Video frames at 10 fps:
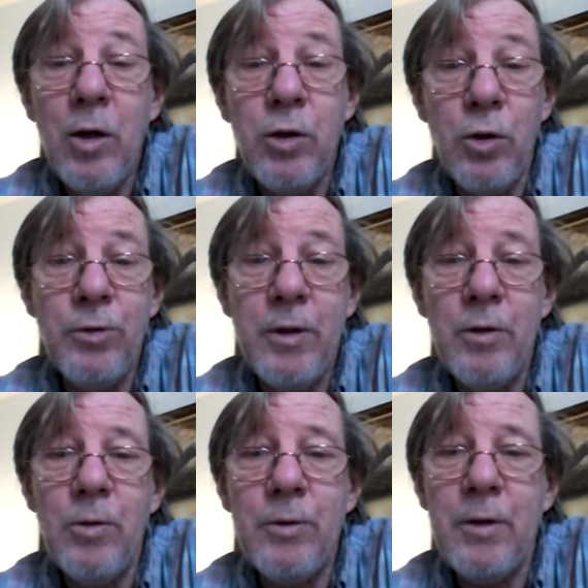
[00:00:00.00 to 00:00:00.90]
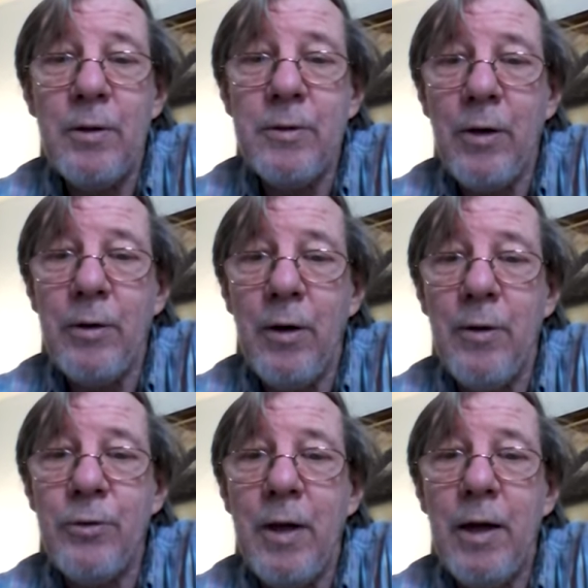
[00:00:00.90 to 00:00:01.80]
Husted, who was the Secretary
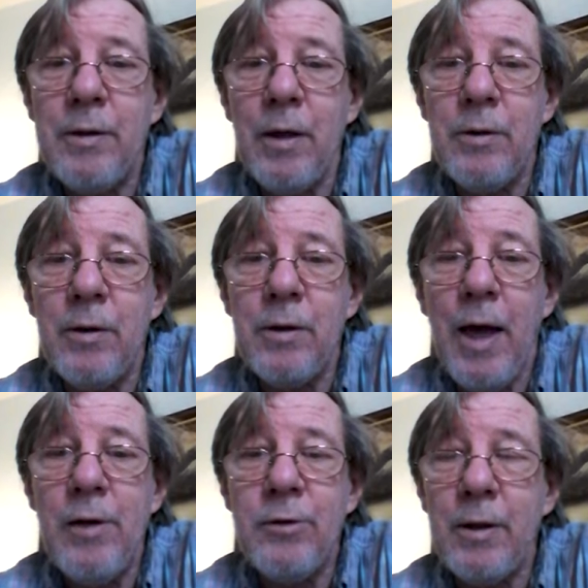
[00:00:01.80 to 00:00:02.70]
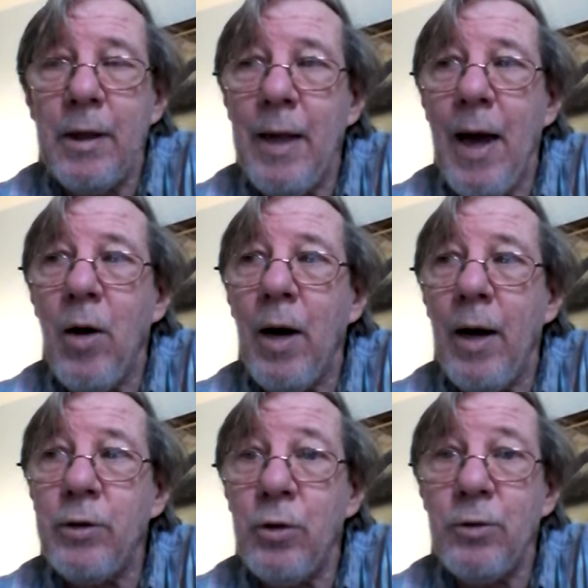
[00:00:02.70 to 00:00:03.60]
of State under Kasich, and now
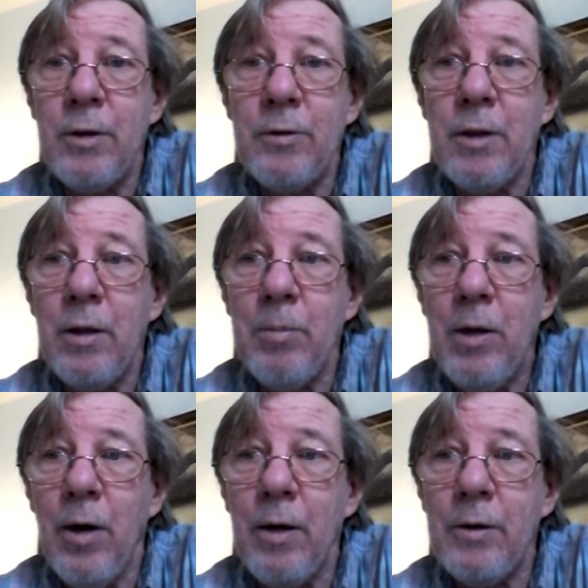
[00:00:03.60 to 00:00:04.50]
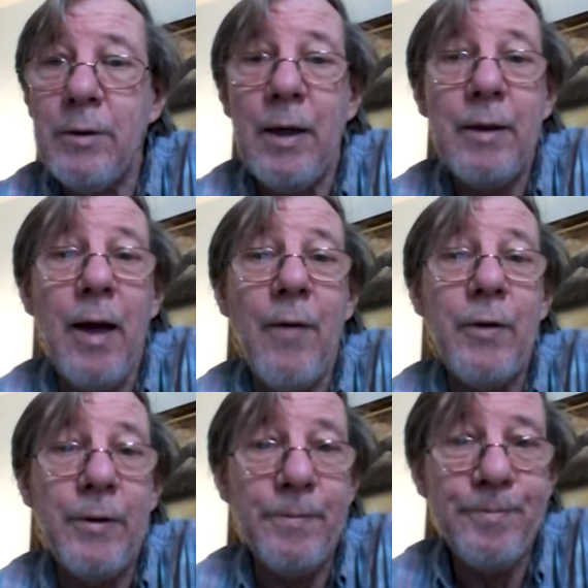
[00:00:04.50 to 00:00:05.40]
uh, Husted is going to be our Lieutenant
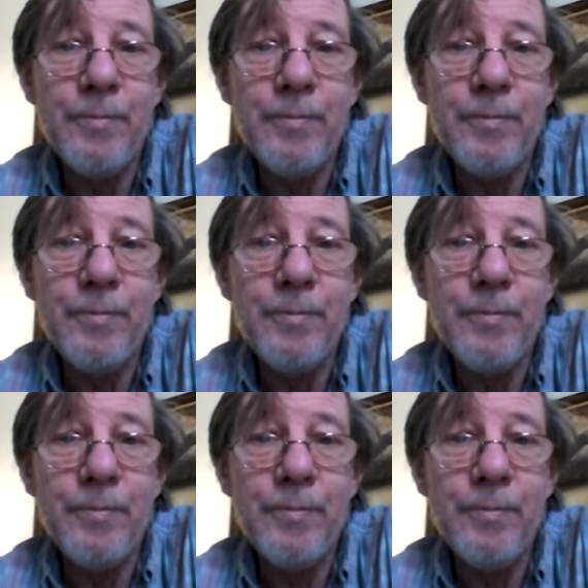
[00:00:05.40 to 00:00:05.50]
Governor